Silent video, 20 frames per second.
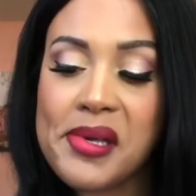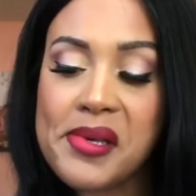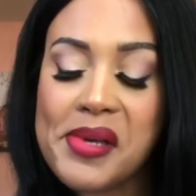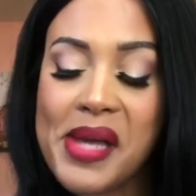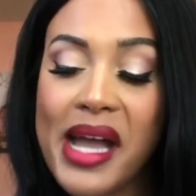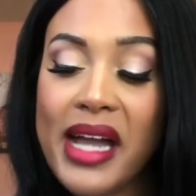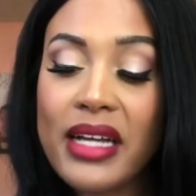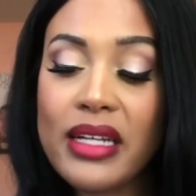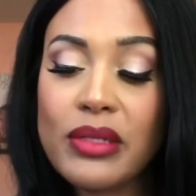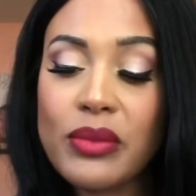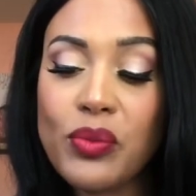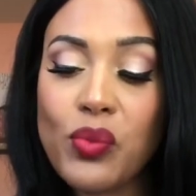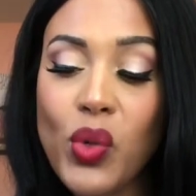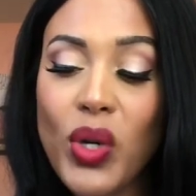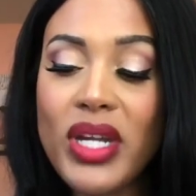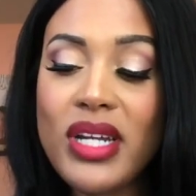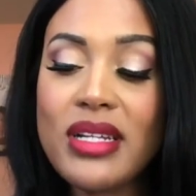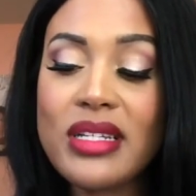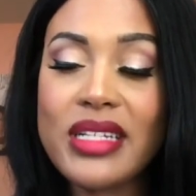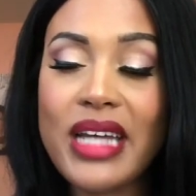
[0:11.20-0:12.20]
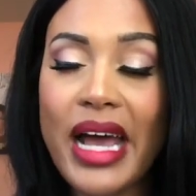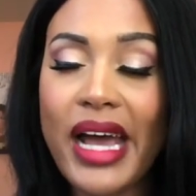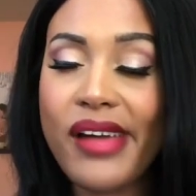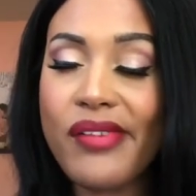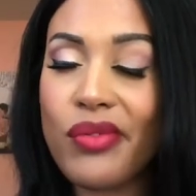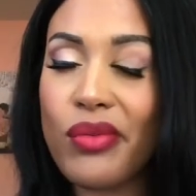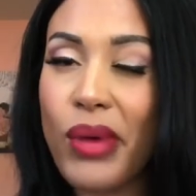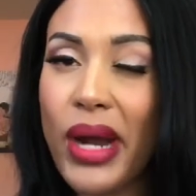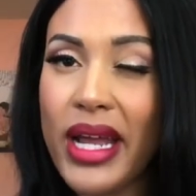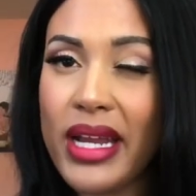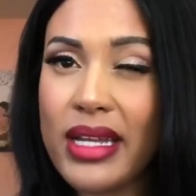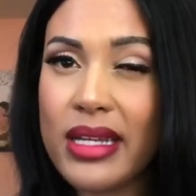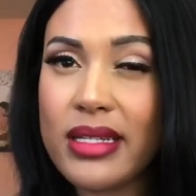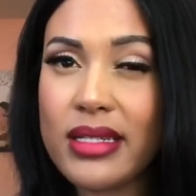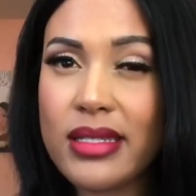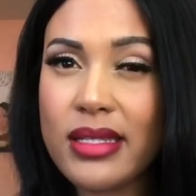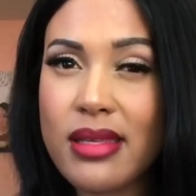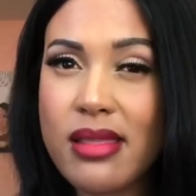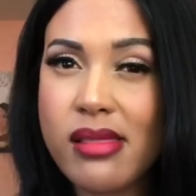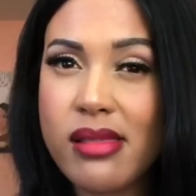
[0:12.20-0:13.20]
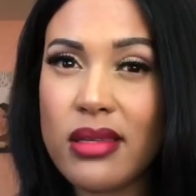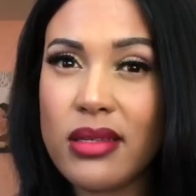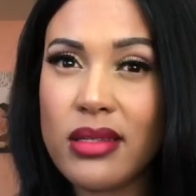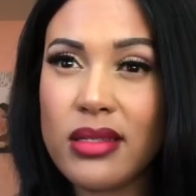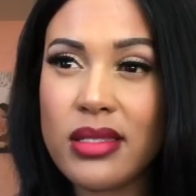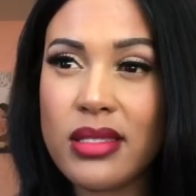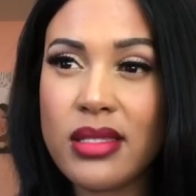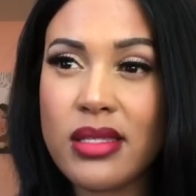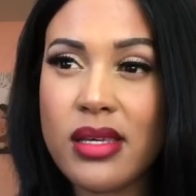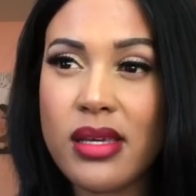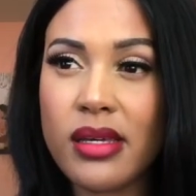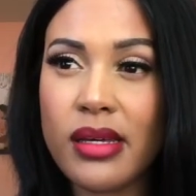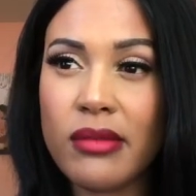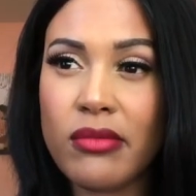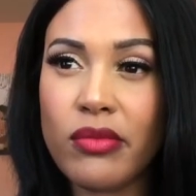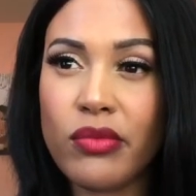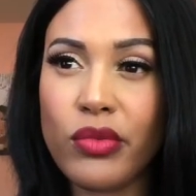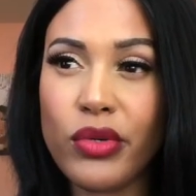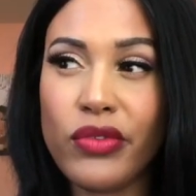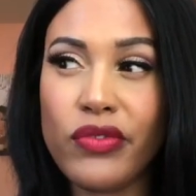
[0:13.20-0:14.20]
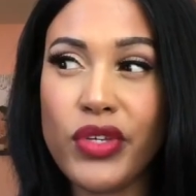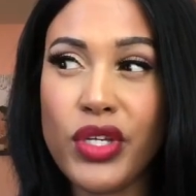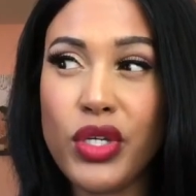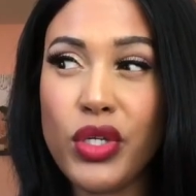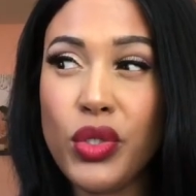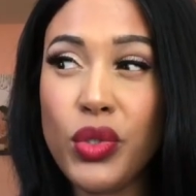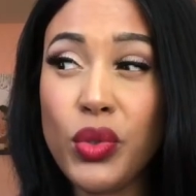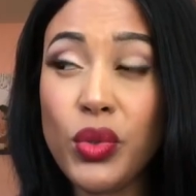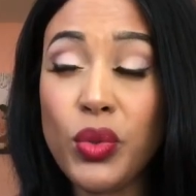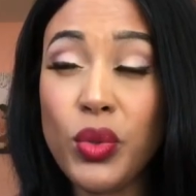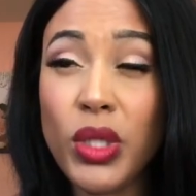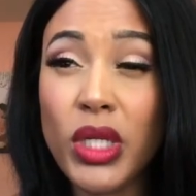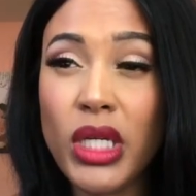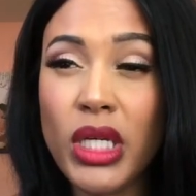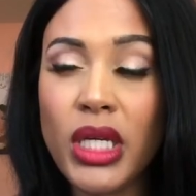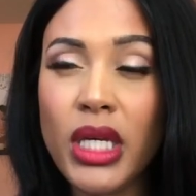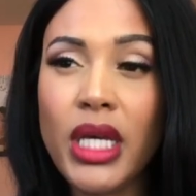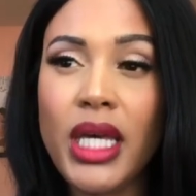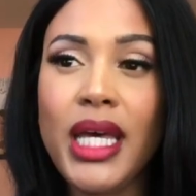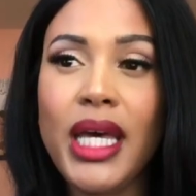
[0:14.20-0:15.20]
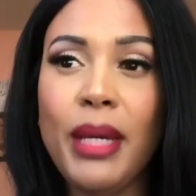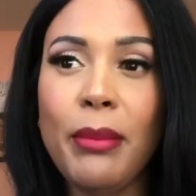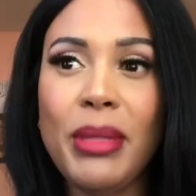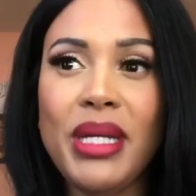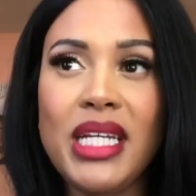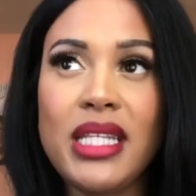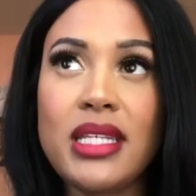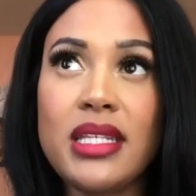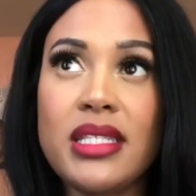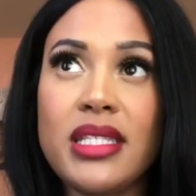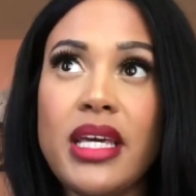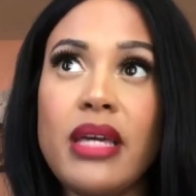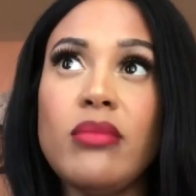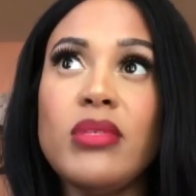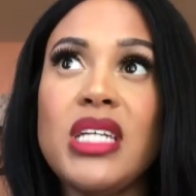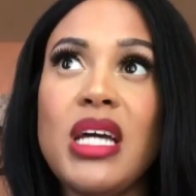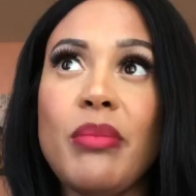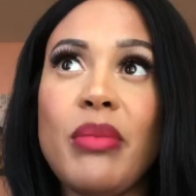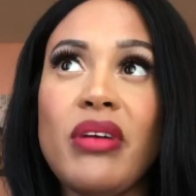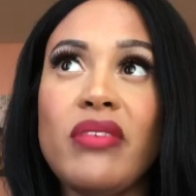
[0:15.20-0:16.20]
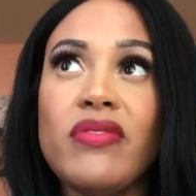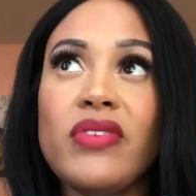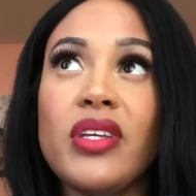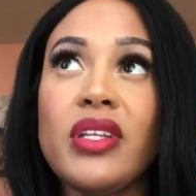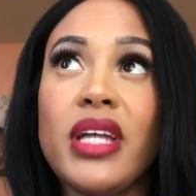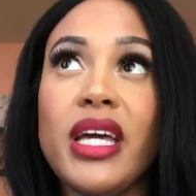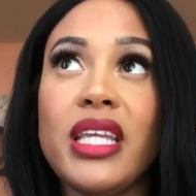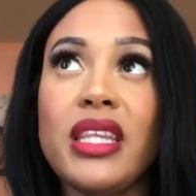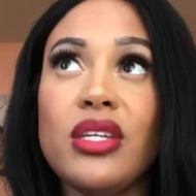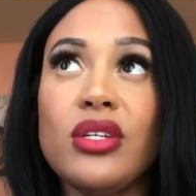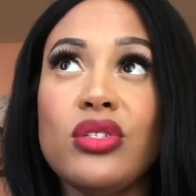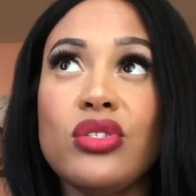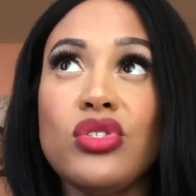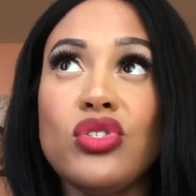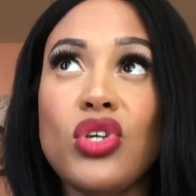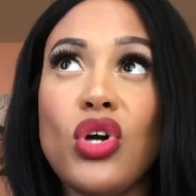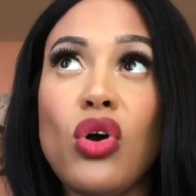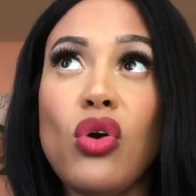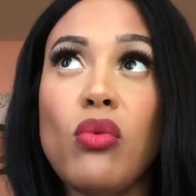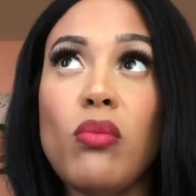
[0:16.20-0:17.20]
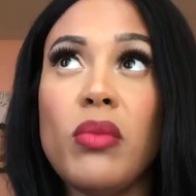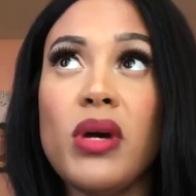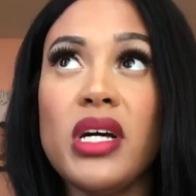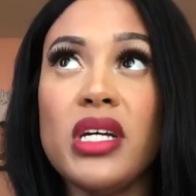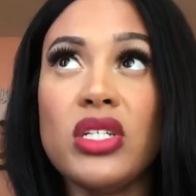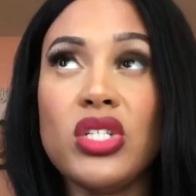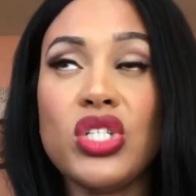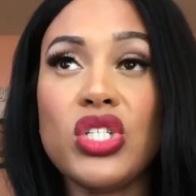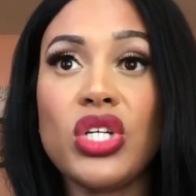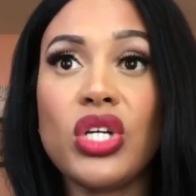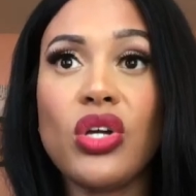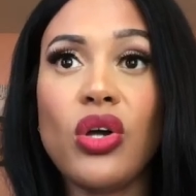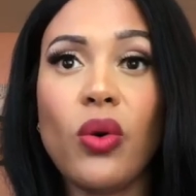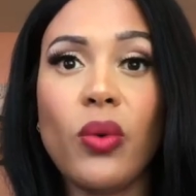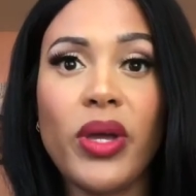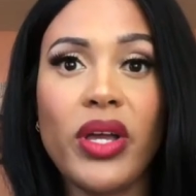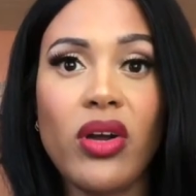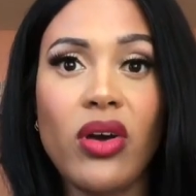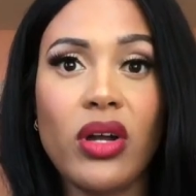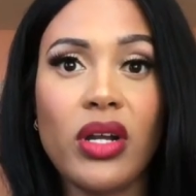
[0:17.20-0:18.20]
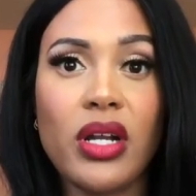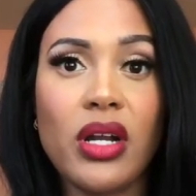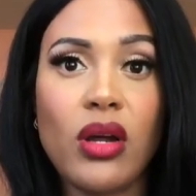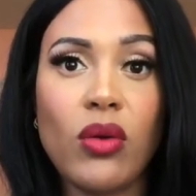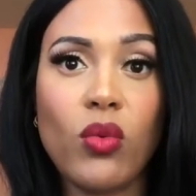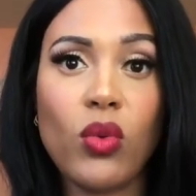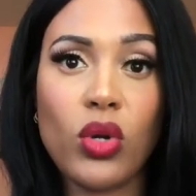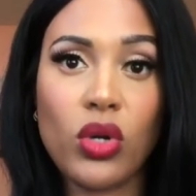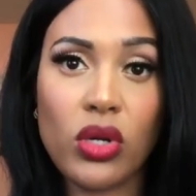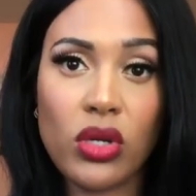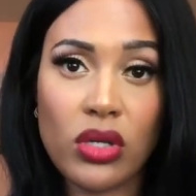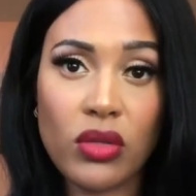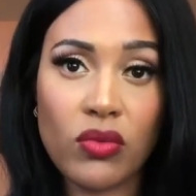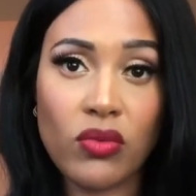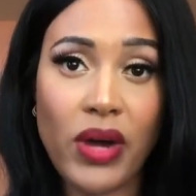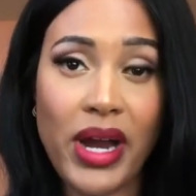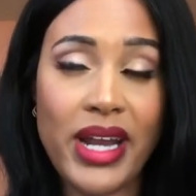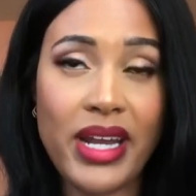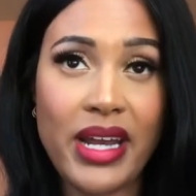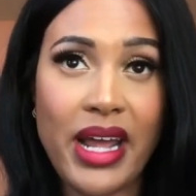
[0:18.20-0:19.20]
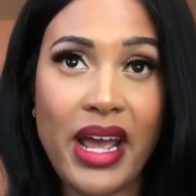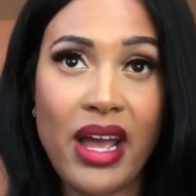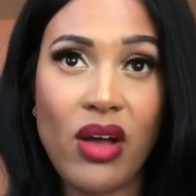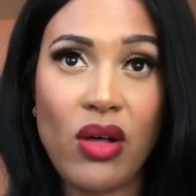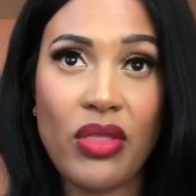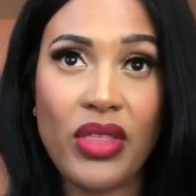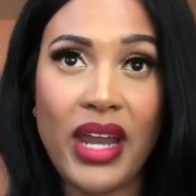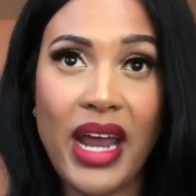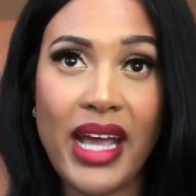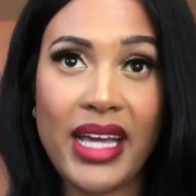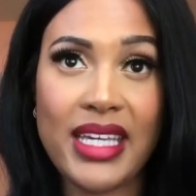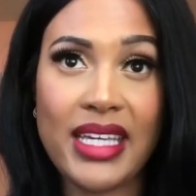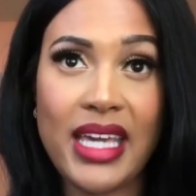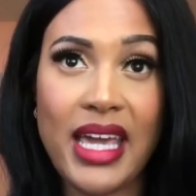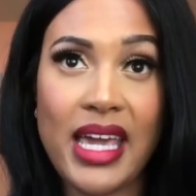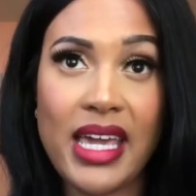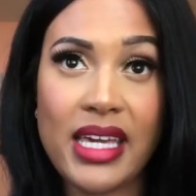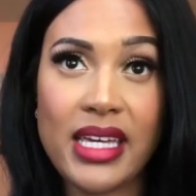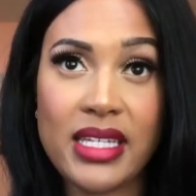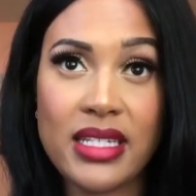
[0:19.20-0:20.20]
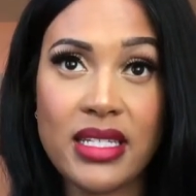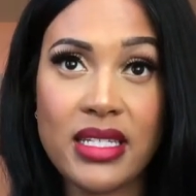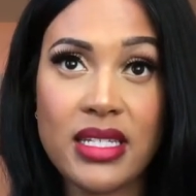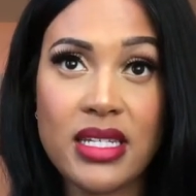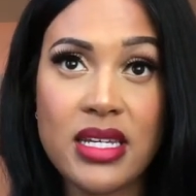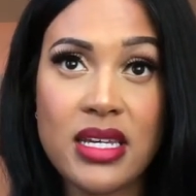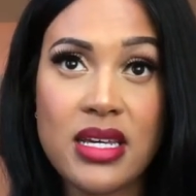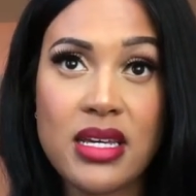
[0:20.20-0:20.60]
I want to dive right into this review, but at the same time, I feel like there's so much going on in our world right now that I can't